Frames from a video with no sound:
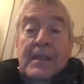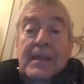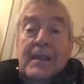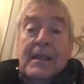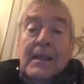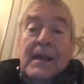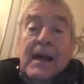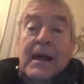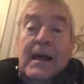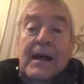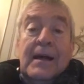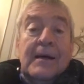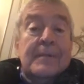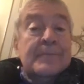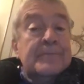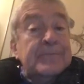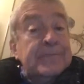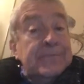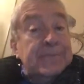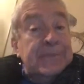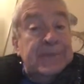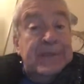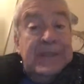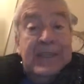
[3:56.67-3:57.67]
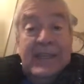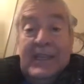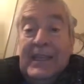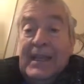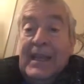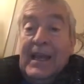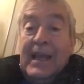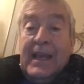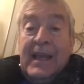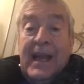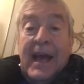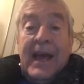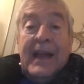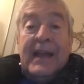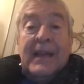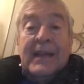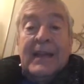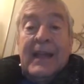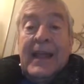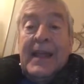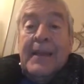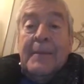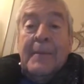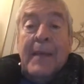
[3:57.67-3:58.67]
you gotta
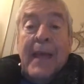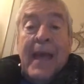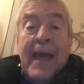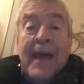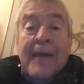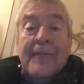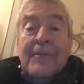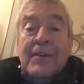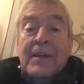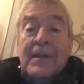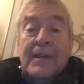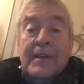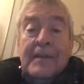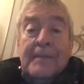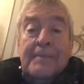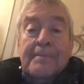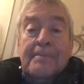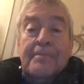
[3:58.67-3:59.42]
let them have it,